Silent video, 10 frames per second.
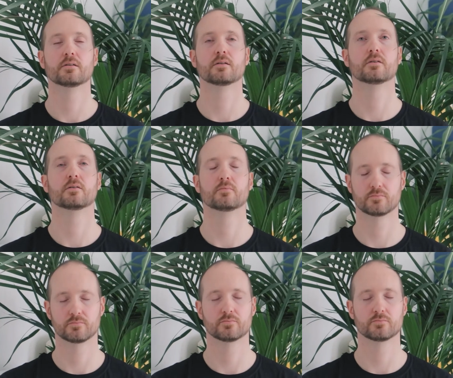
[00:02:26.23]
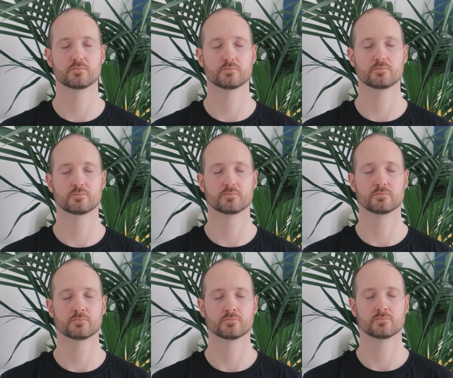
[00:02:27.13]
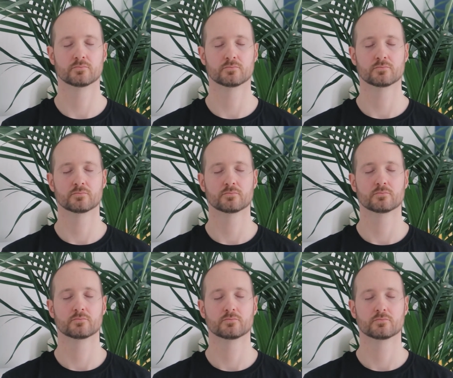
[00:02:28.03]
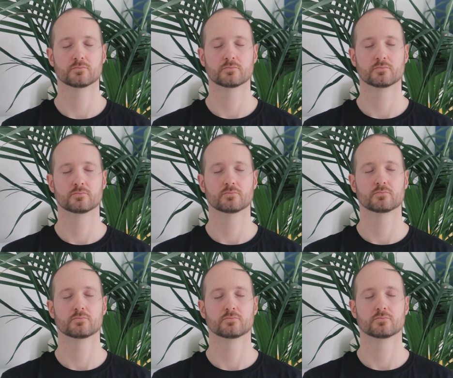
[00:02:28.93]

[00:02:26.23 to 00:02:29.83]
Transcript: (silence)